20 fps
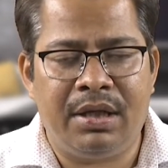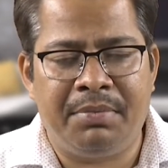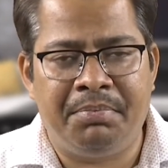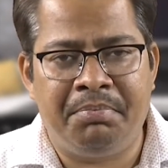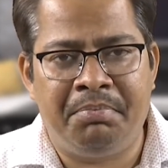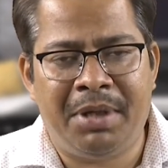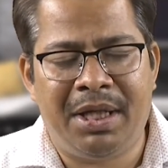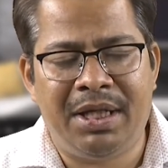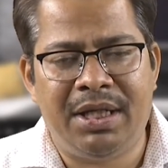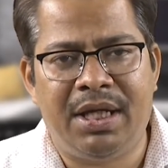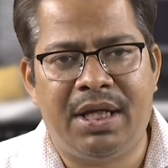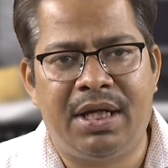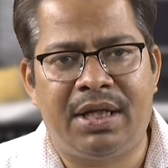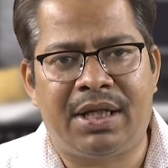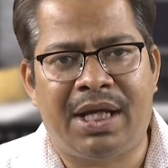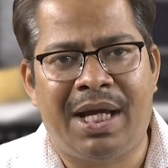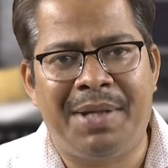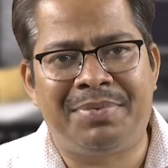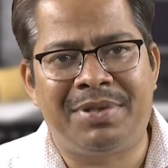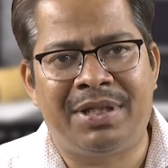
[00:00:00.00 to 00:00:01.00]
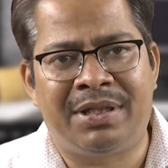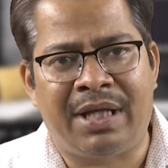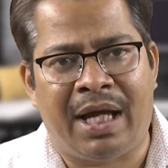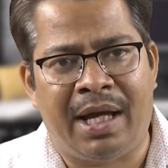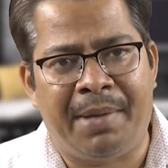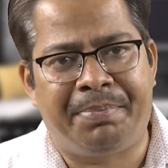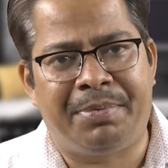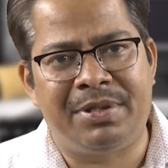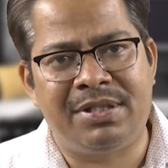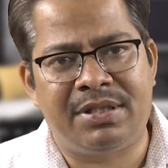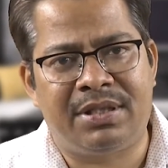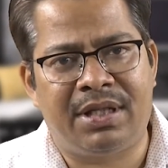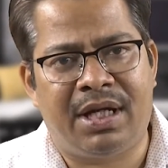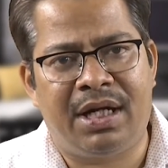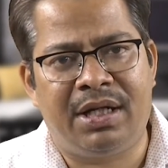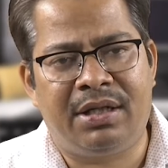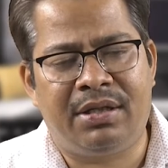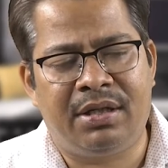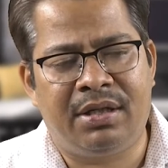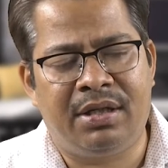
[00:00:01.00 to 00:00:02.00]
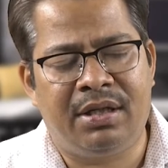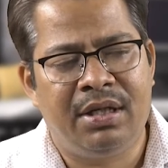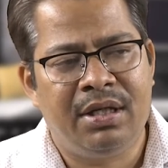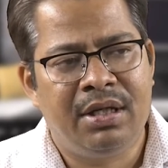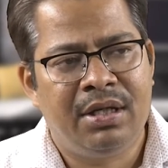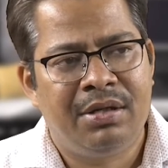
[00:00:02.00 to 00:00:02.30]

many a times it happens that uh,